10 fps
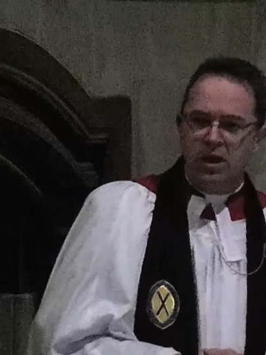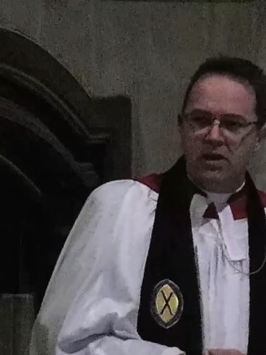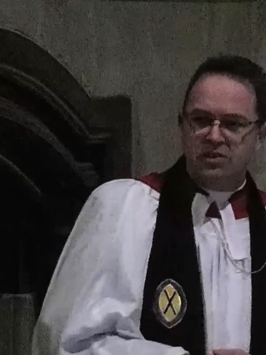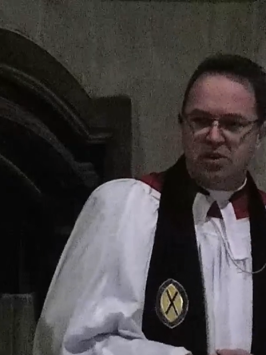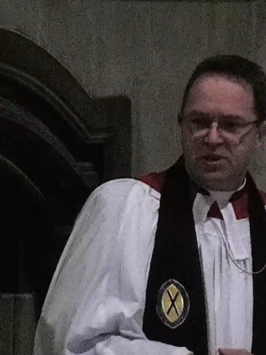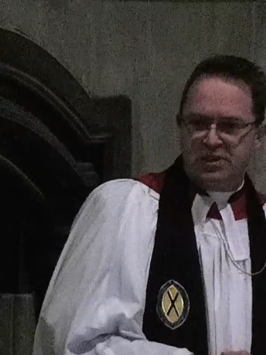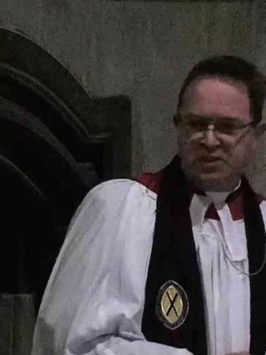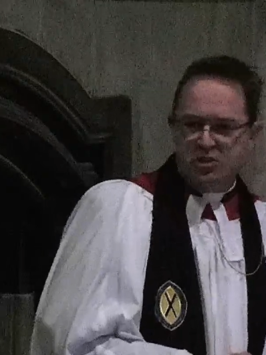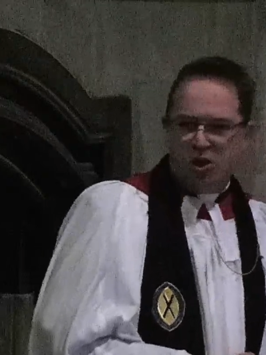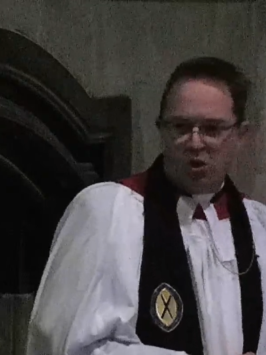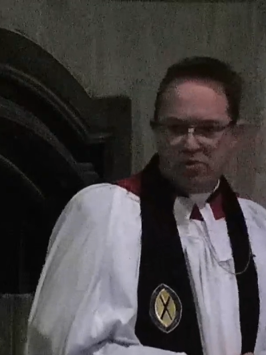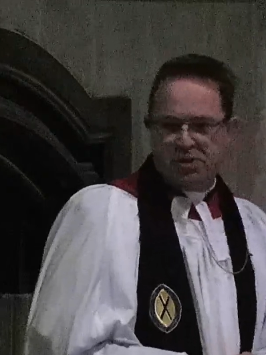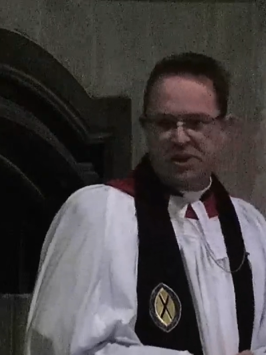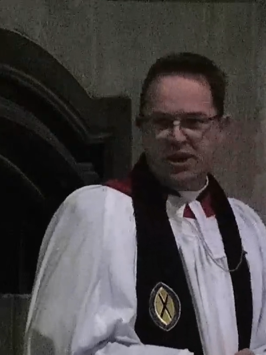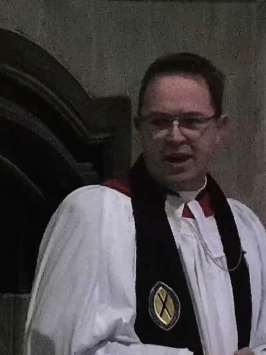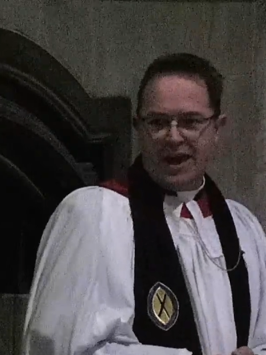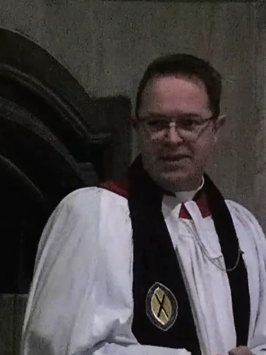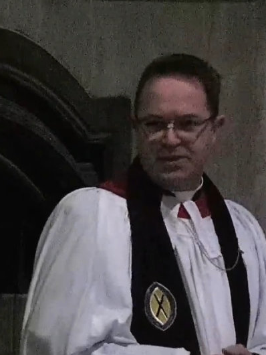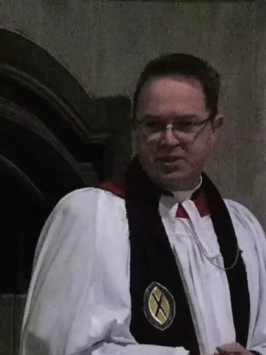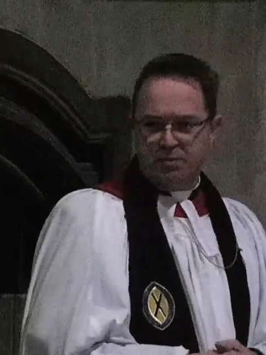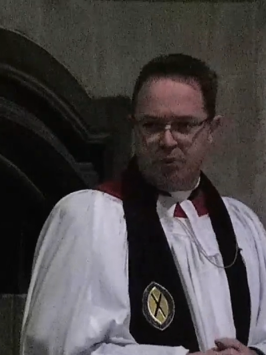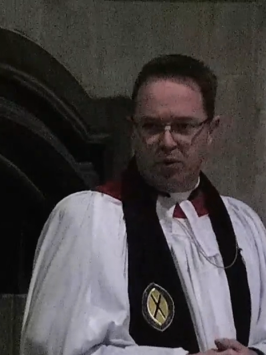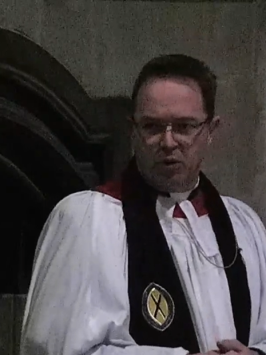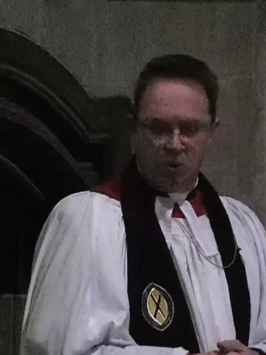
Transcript: So this is not a simple